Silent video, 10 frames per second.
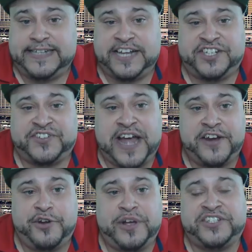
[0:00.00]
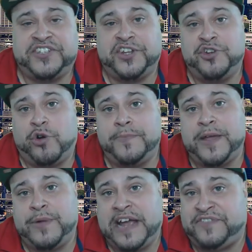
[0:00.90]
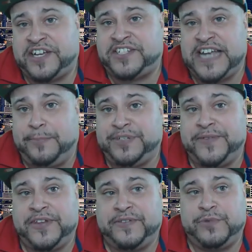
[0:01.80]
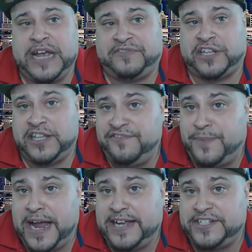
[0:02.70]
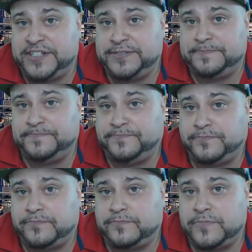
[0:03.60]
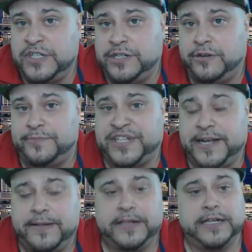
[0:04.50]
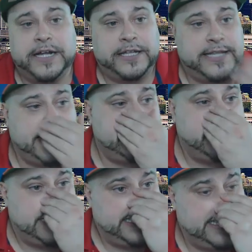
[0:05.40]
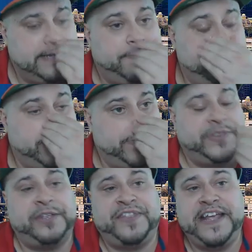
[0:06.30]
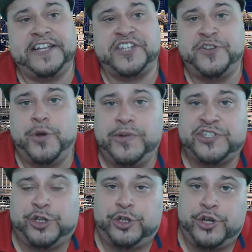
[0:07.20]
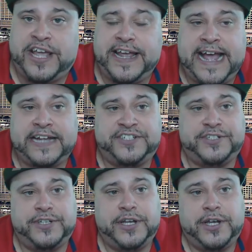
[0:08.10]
it's just, I don't know, is this the norm that we have to accept and then we have to live by it? You know what I'm saying? Like, the thing is, no one's looking at